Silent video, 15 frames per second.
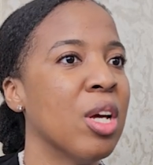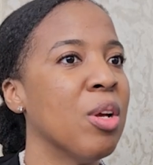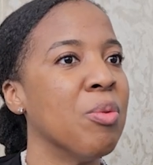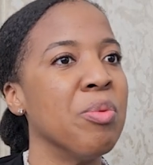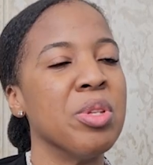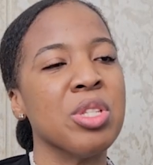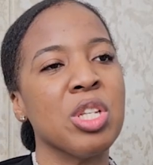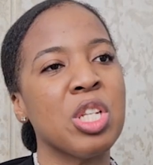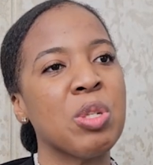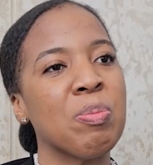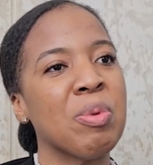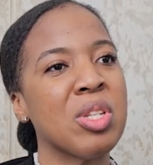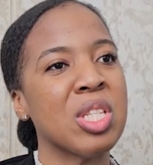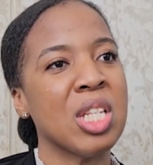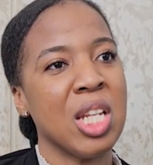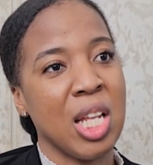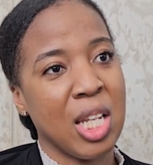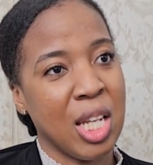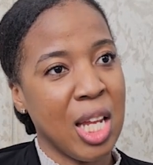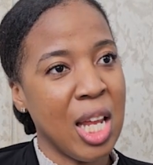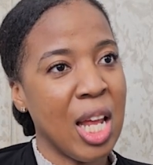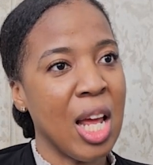research personnel
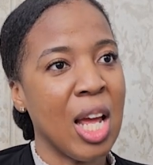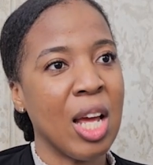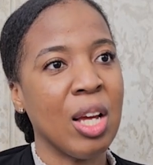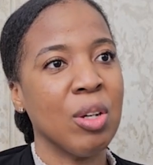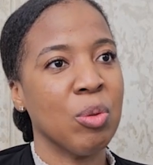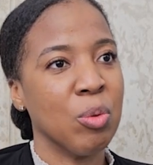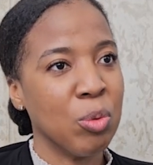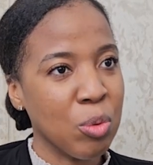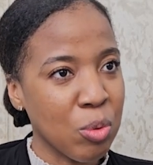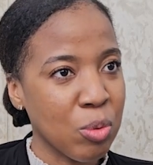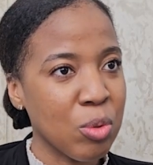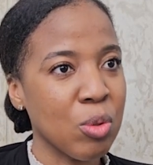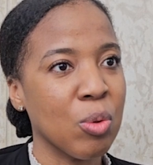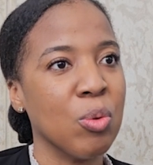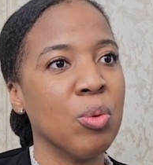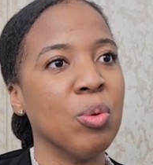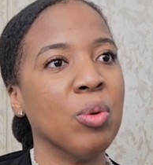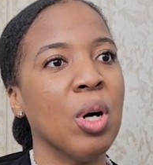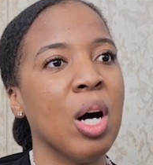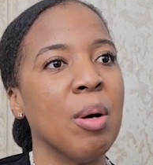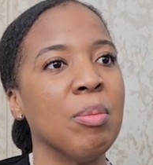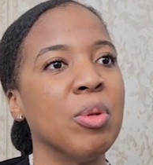here who
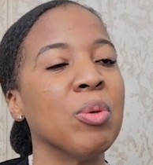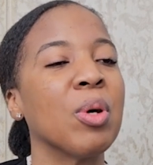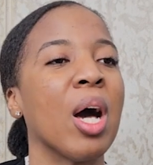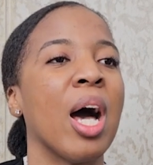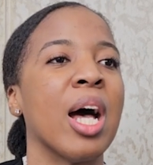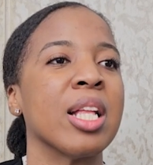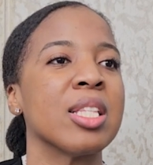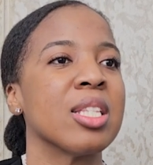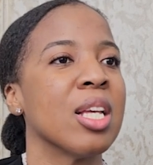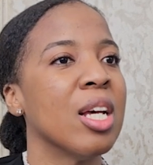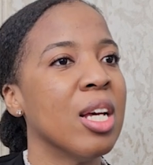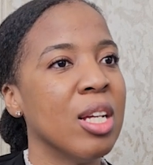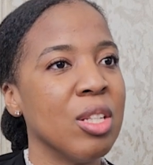look at